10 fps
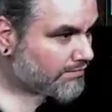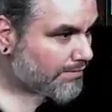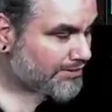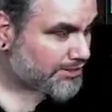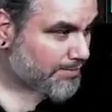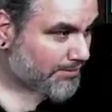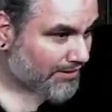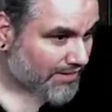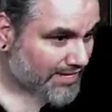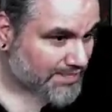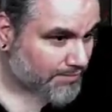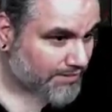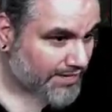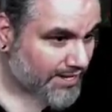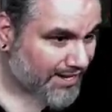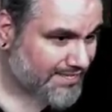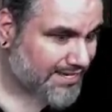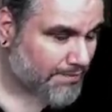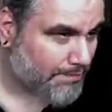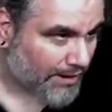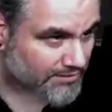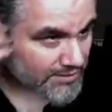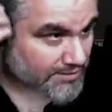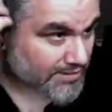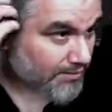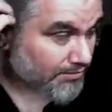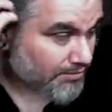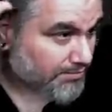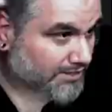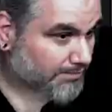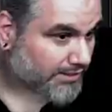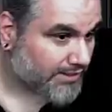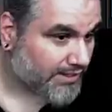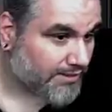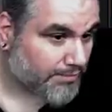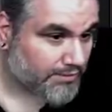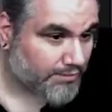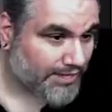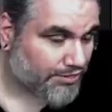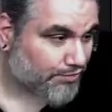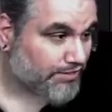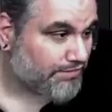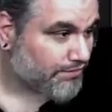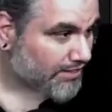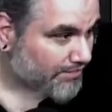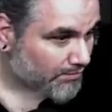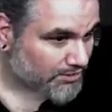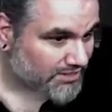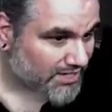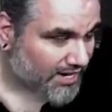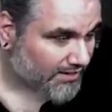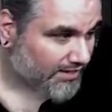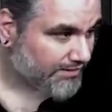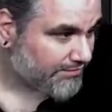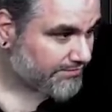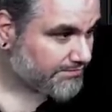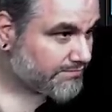We might just be able to outlast them if they can. I guess they can bounce this now with Cryptic Command again, but we get three food out of it, which is nine life.